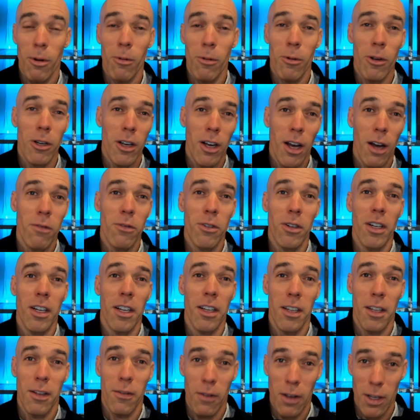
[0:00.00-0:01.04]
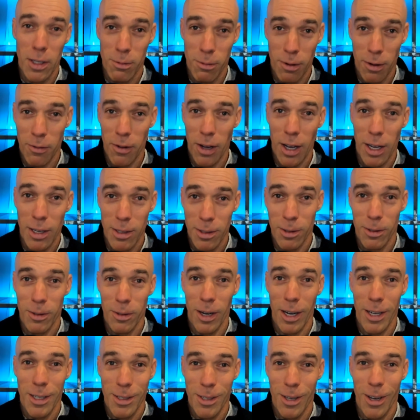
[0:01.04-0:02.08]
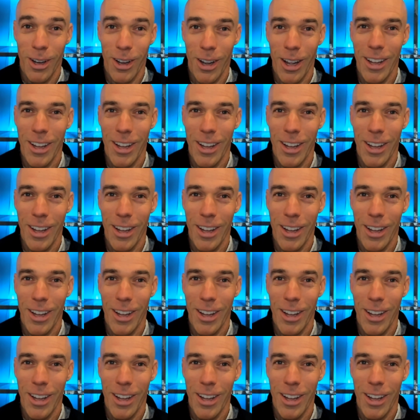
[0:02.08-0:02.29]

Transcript: I'm a recovering investment advisor.